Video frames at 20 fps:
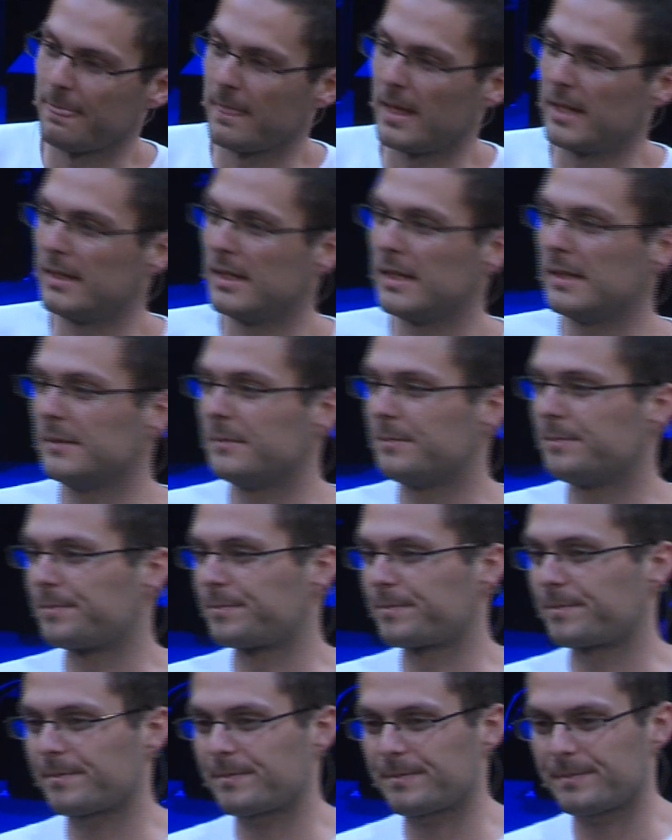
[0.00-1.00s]
And then
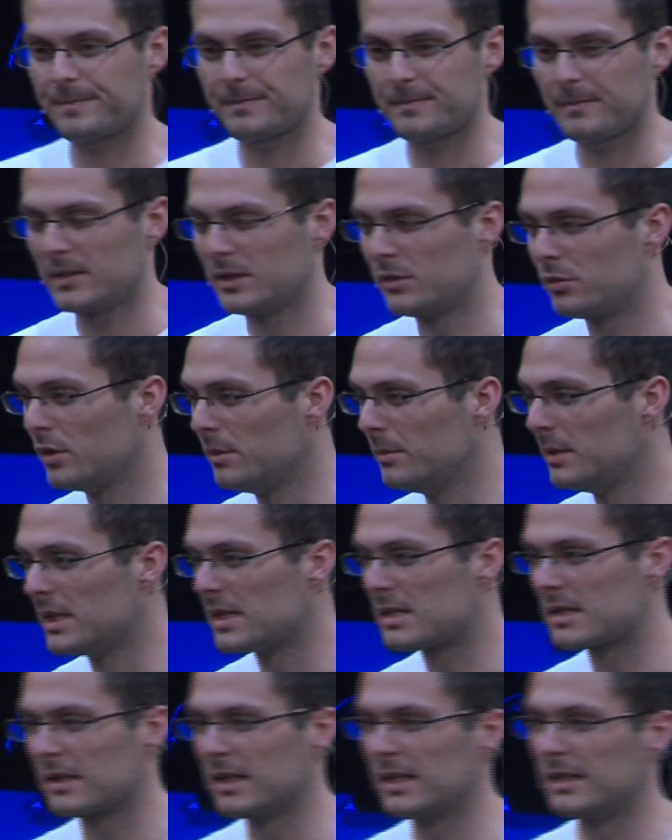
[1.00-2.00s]
3
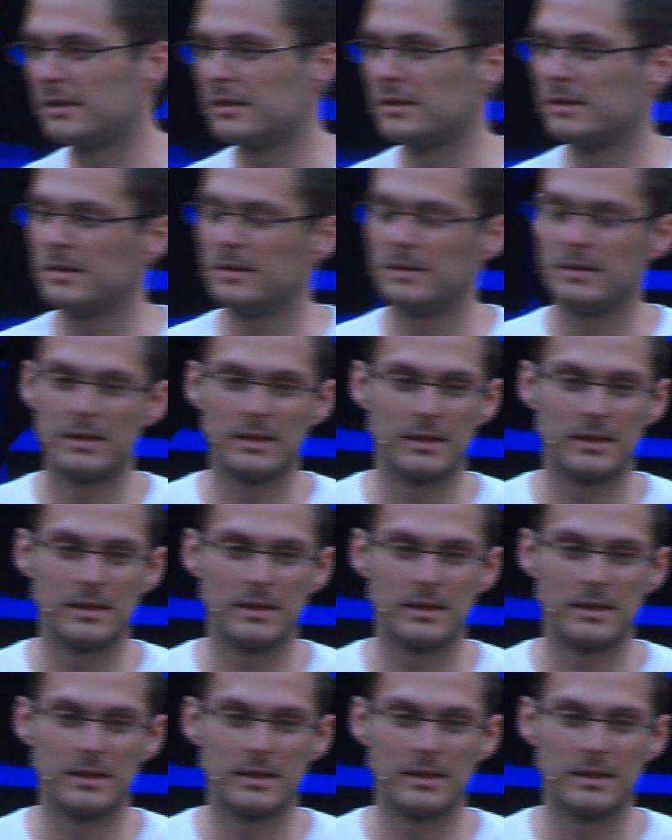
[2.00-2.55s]
minutes later,